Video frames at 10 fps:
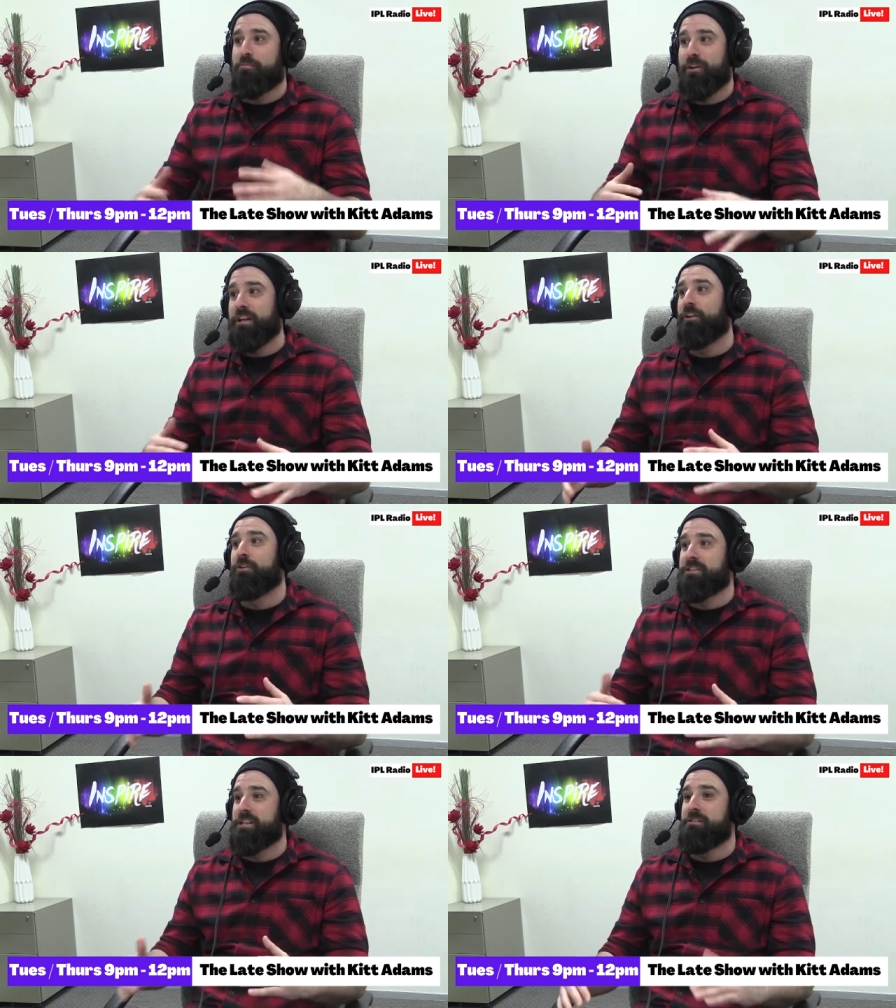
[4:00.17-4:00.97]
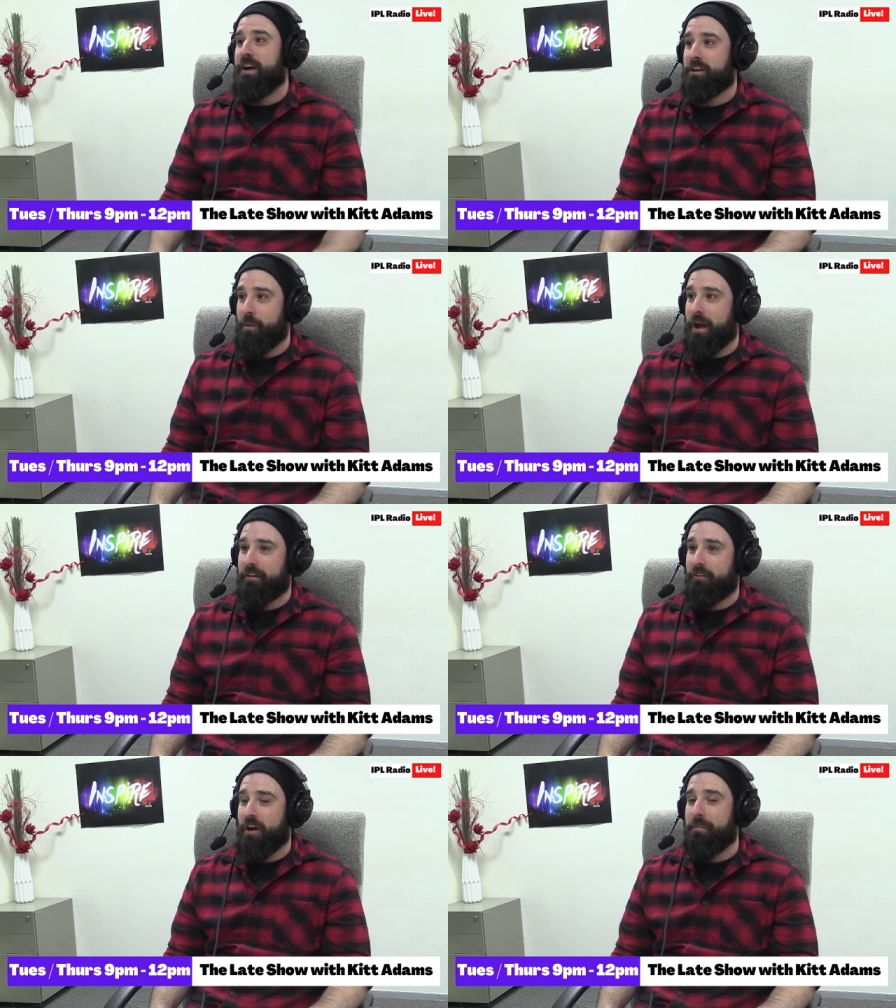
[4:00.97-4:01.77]
close to your value out of
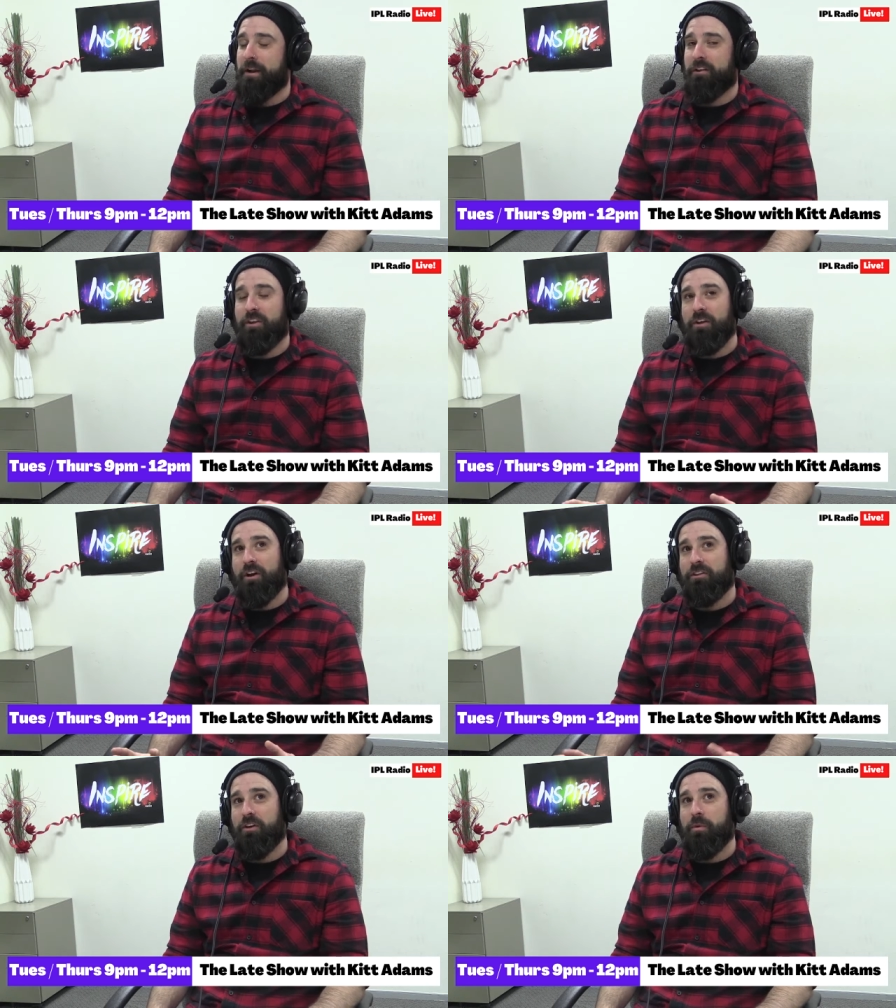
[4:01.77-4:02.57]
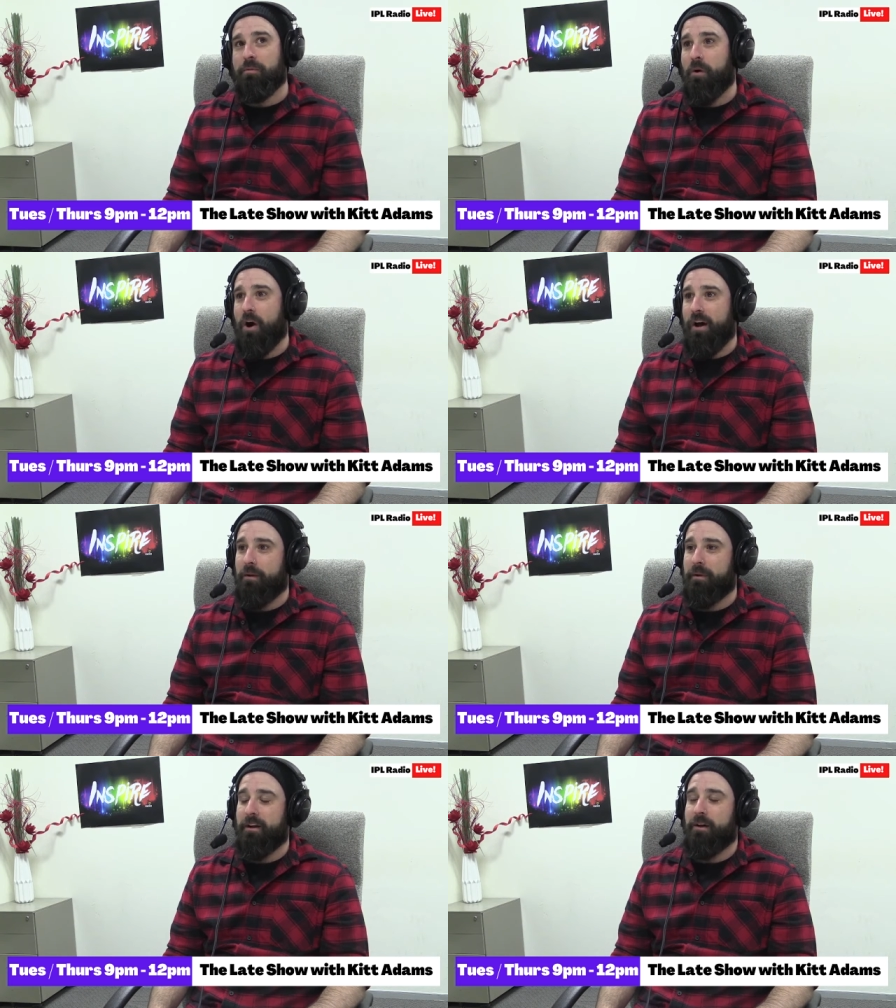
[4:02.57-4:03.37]
it. I mean, I think with mine, I
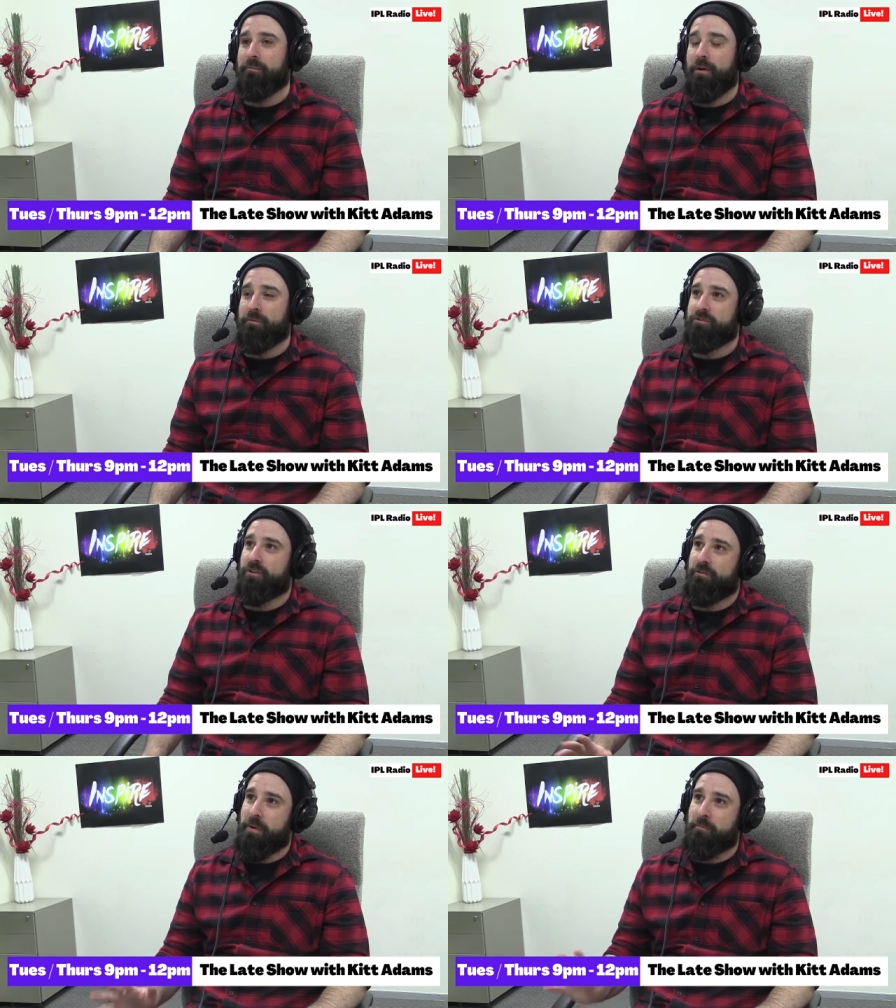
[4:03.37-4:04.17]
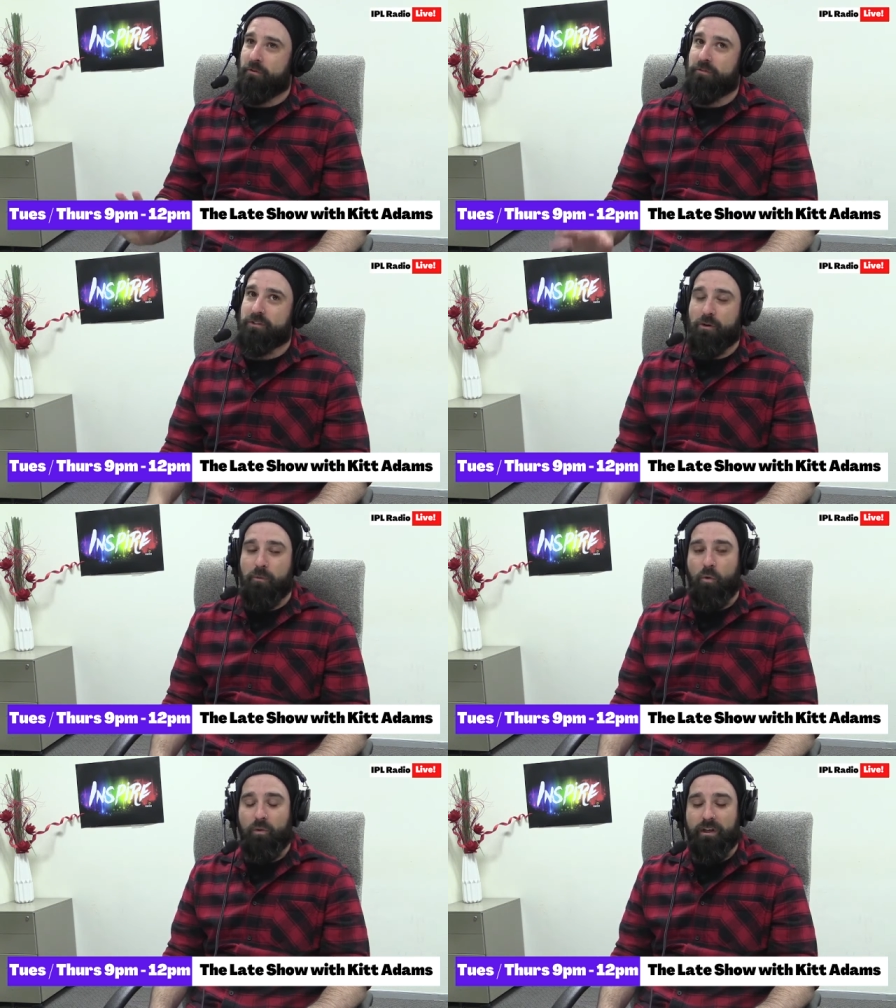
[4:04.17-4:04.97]
mean, I'm just trying to remember off the top
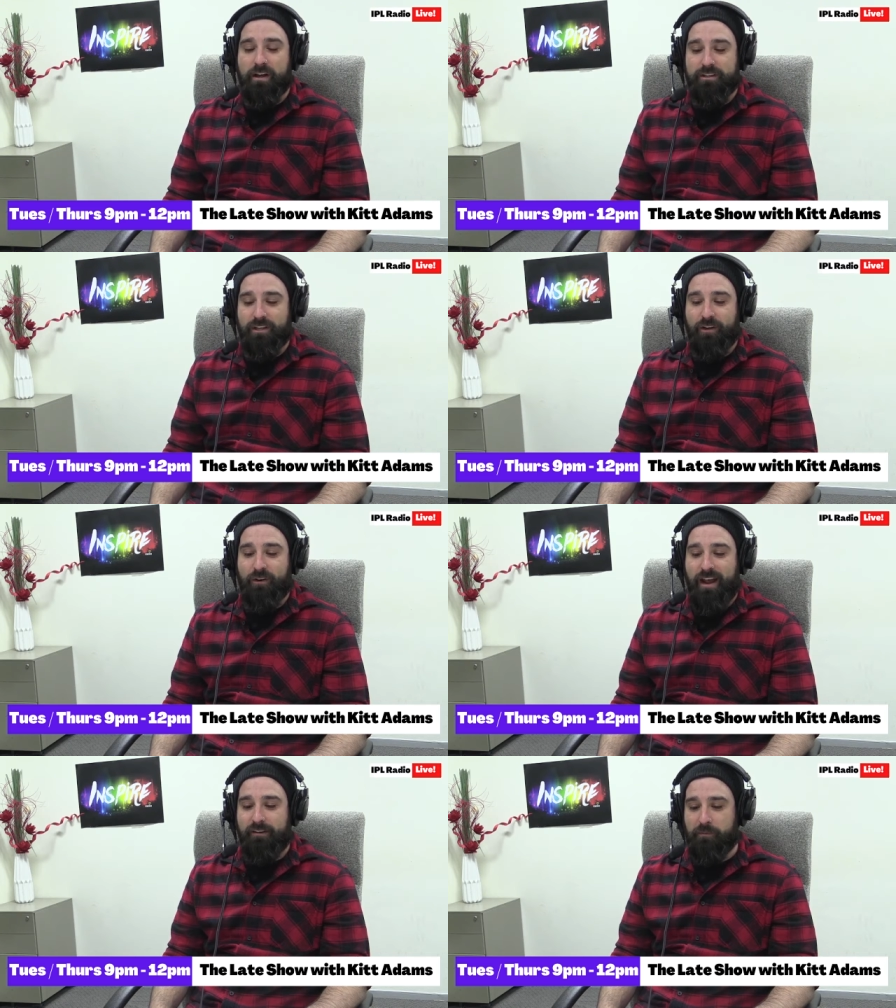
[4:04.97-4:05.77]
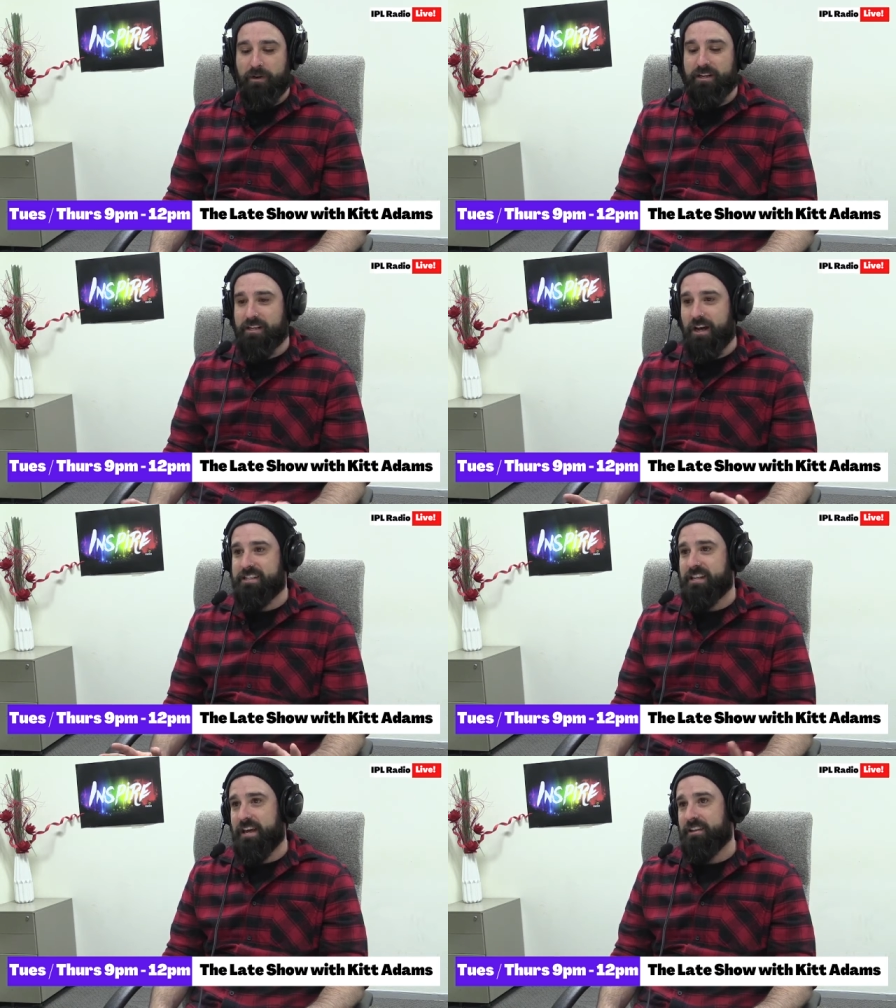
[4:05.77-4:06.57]
all the cards that I got out of it, but I'd
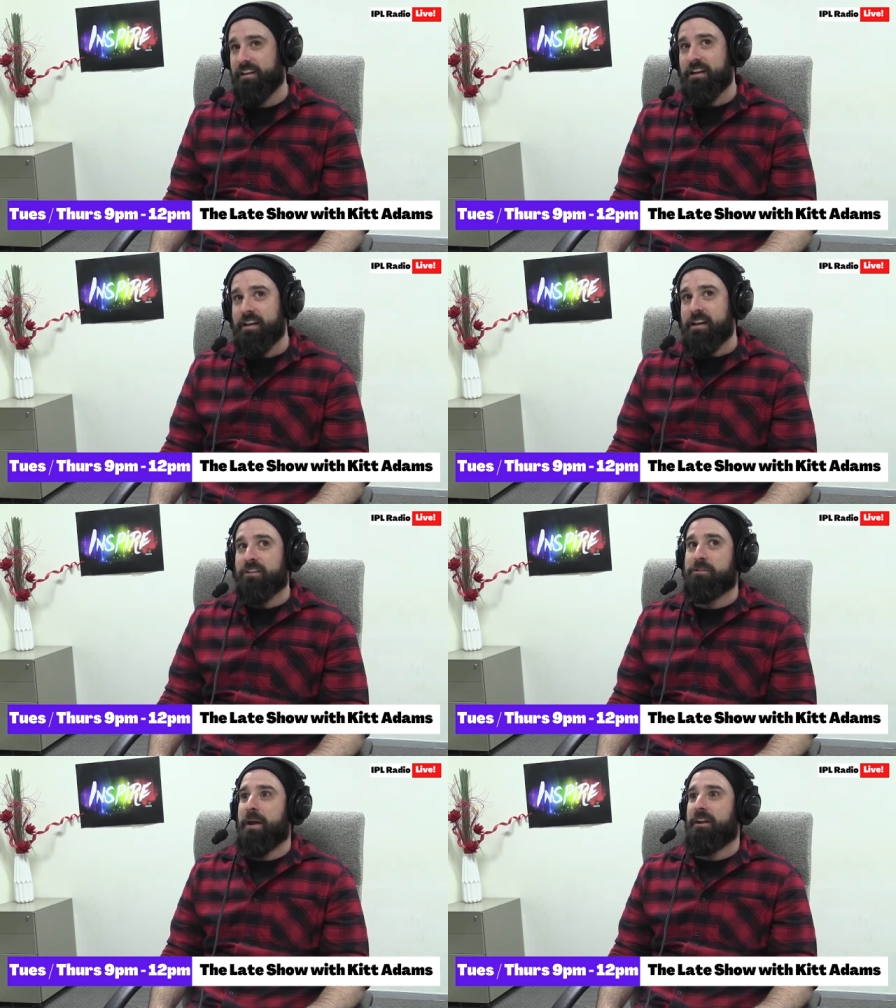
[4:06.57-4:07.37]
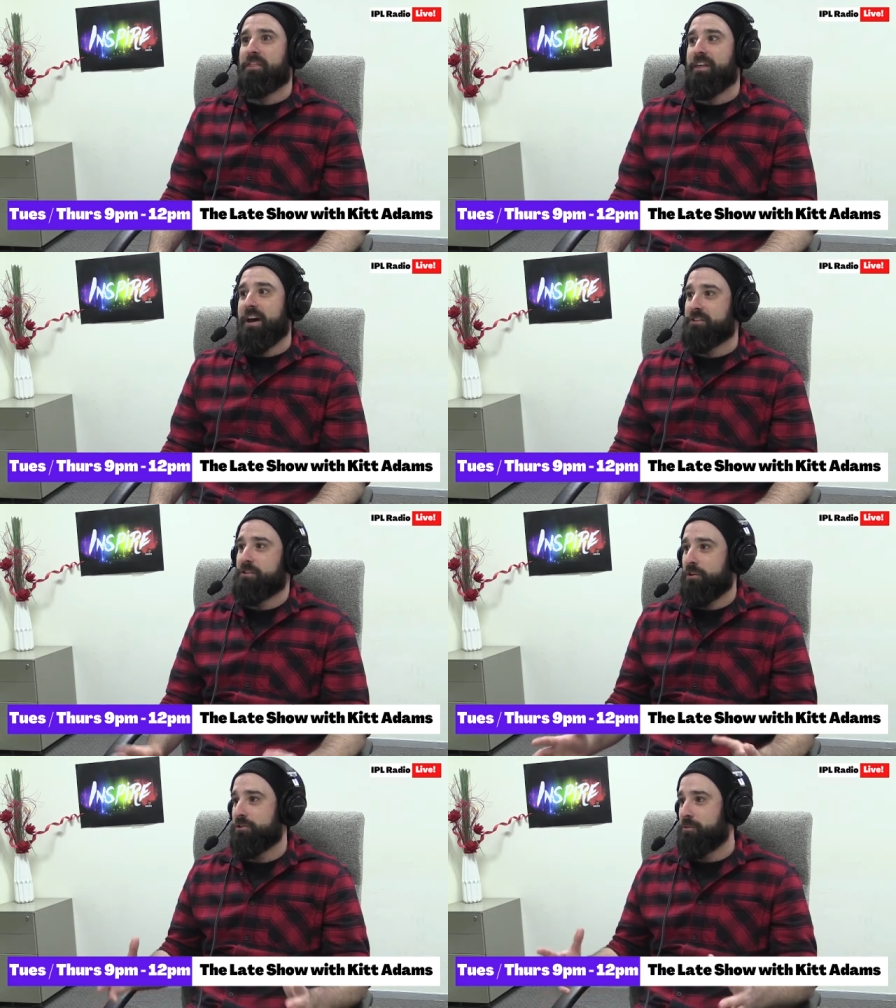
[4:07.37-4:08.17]
say that there's about
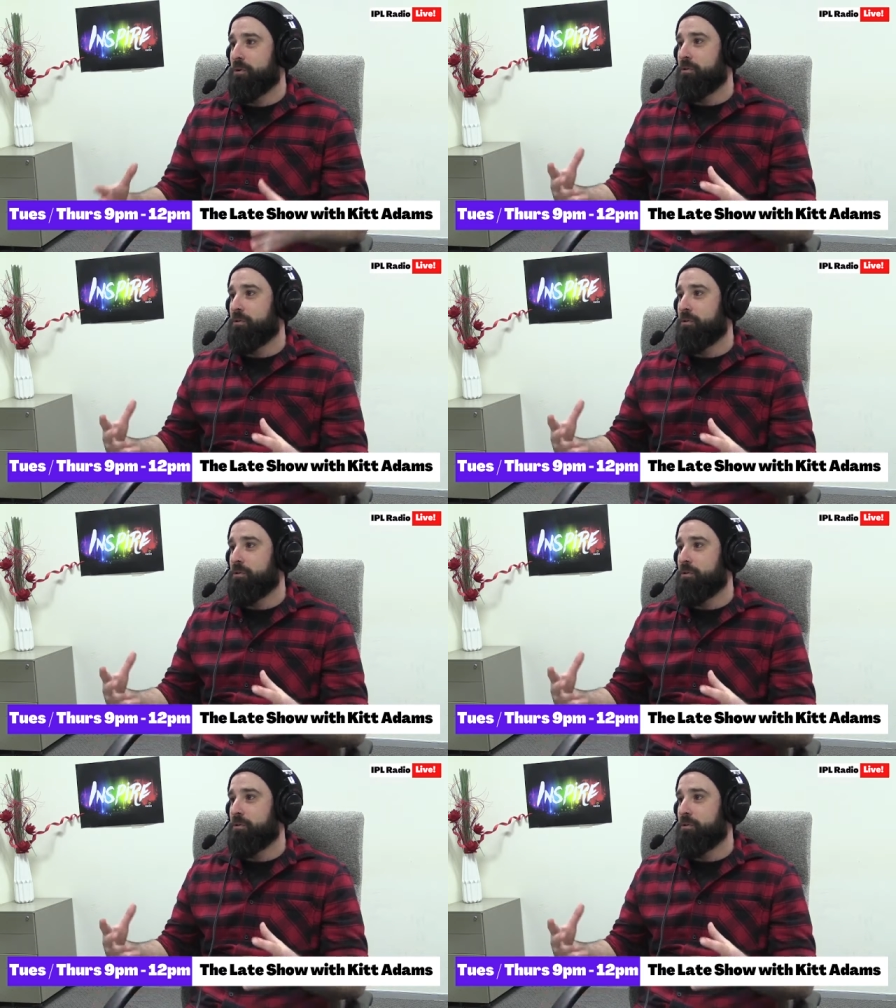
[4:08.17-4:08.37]
$1,000 worth of raw